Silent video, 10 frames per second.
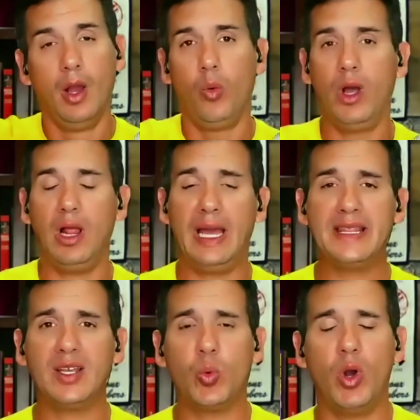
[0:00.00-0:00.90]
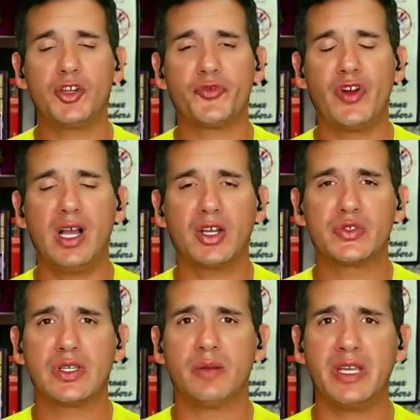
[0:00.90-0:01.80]
Well, I think Wander Franco
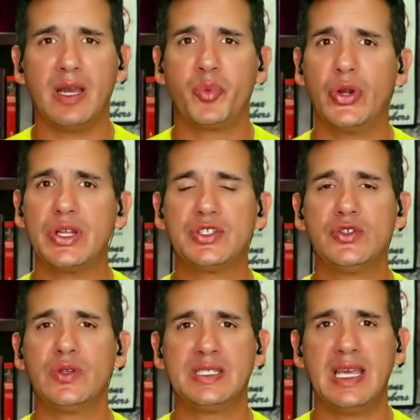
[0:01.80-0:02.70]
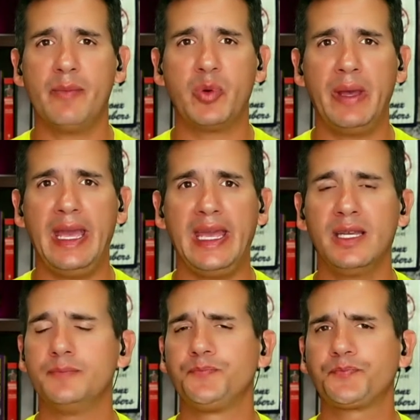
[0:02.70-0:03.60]
is going to be up pretty soon in Tampa
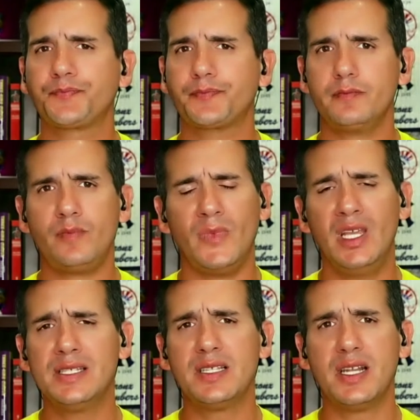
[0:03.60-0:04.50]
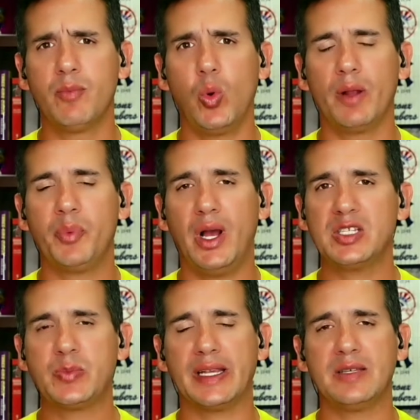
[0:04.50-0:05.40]
Bay. He's the number one
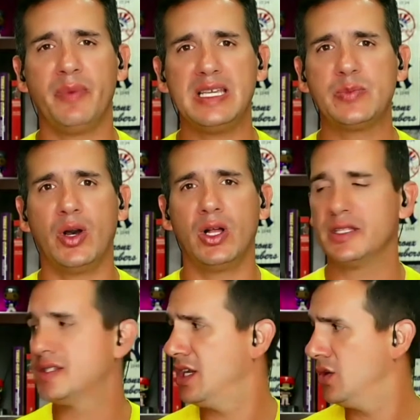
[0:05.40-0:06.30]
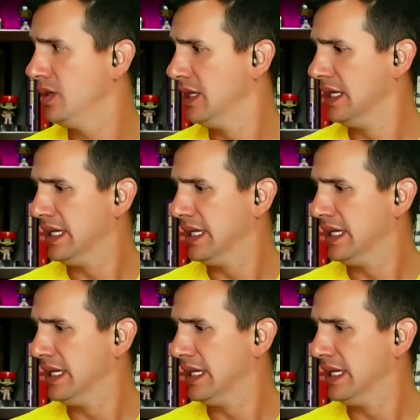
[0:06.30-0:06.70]
prospect in baseball. And so